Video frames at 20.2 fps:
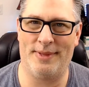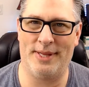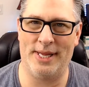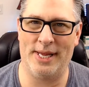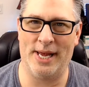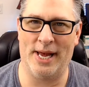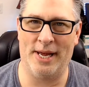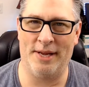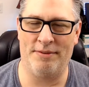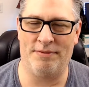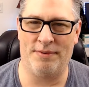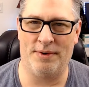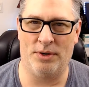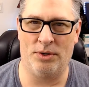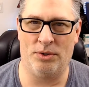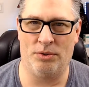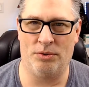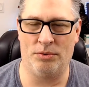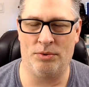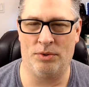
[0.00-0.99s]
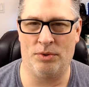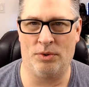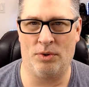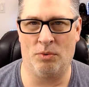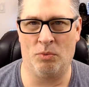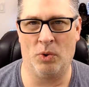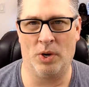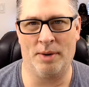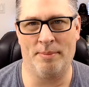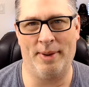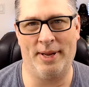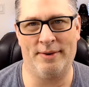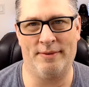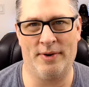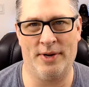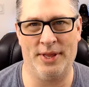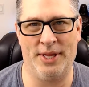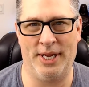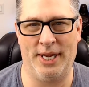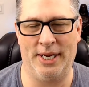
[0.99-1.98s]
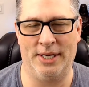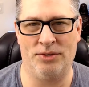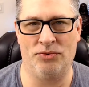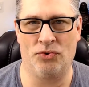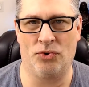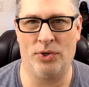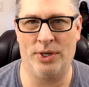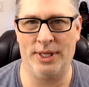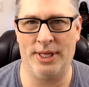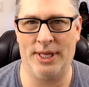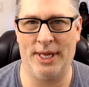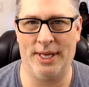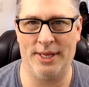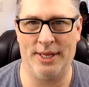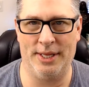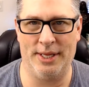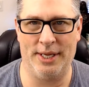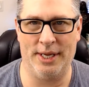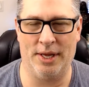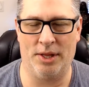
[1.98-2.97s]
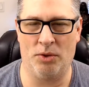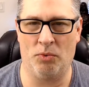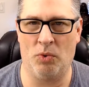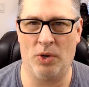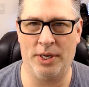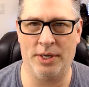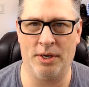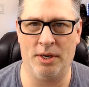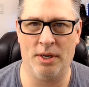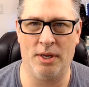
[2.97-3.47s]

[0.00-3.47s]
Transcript: the iPhone or work better on the Android than the other one,